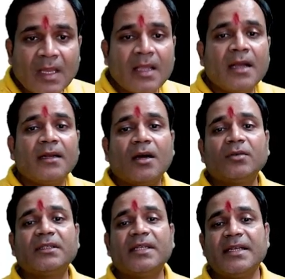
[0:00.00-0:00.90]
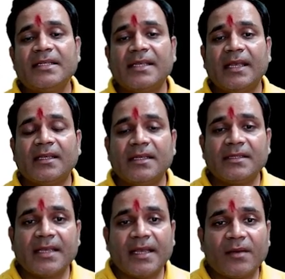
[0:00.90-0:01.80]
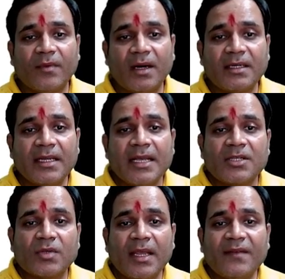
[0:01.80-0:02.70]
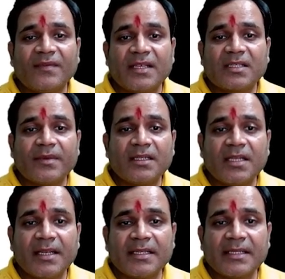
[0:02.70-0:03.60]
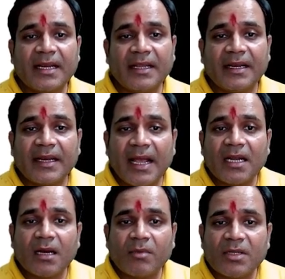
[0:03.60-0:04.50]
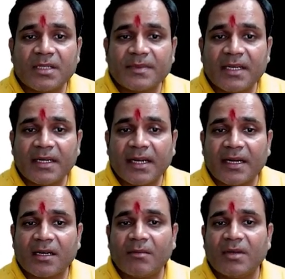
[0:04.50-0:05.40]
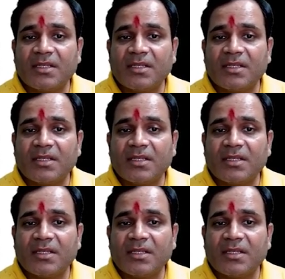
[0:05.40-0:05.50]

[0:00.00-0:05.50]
Now the thing is here what? So if this one thing is clear, anabolisms and catabolism